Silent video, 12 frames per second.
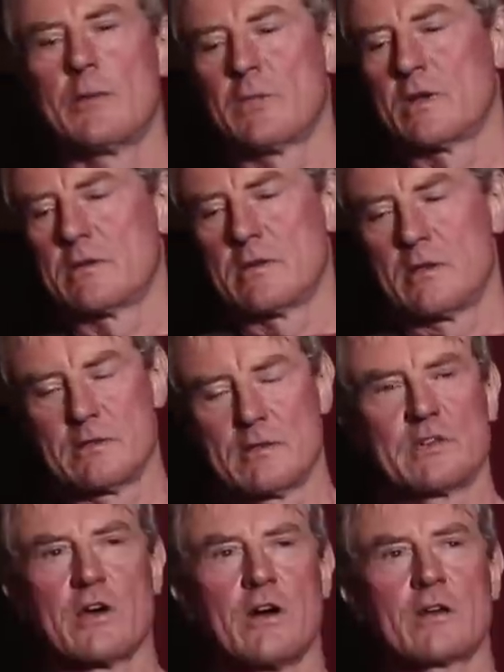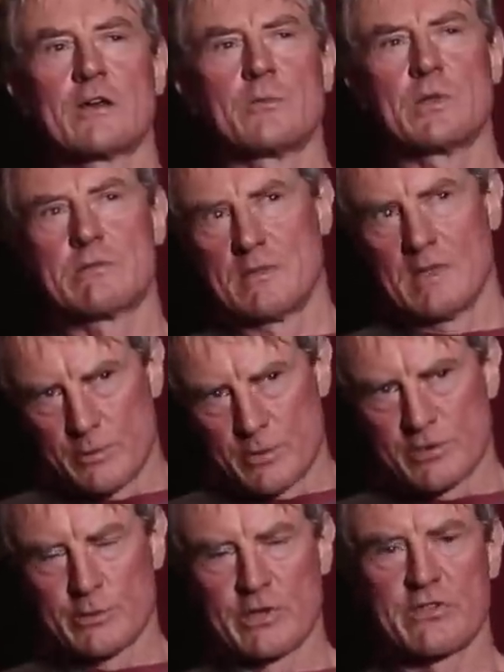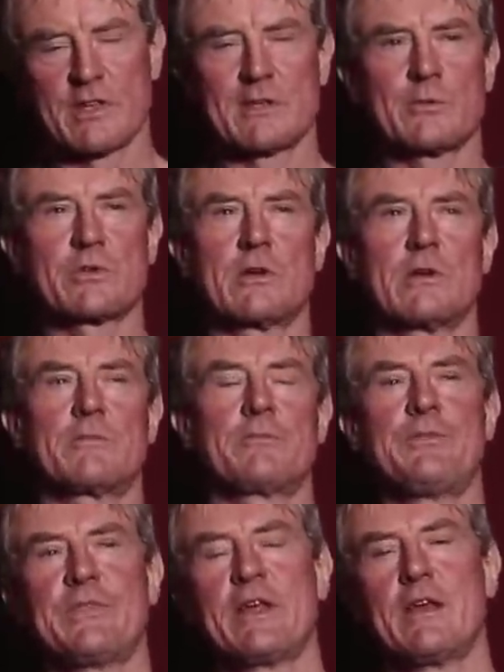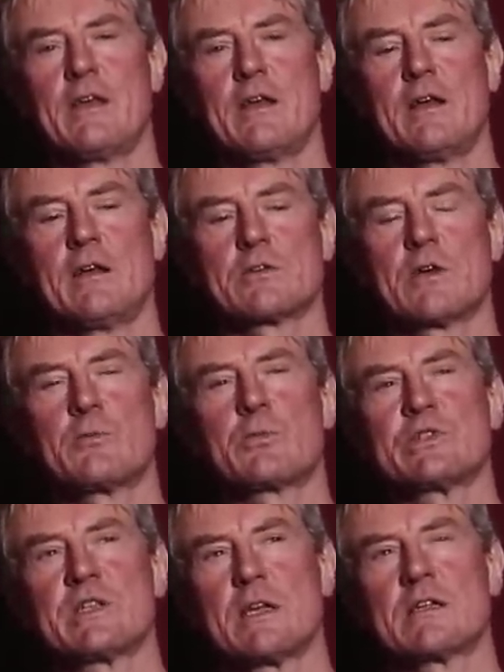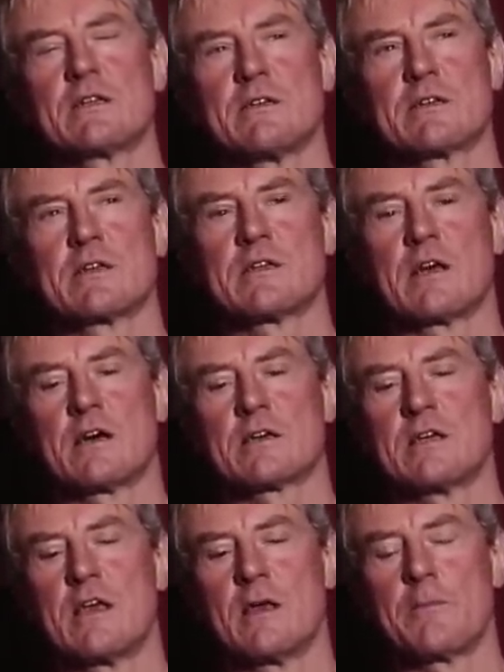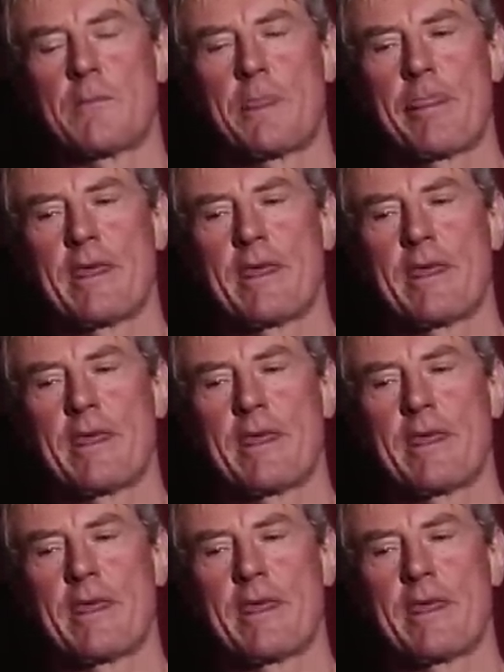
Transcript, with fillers: I'm not, you know, into hockey, but it was the only thing that was on. So I'm pretending to look at the hockey game.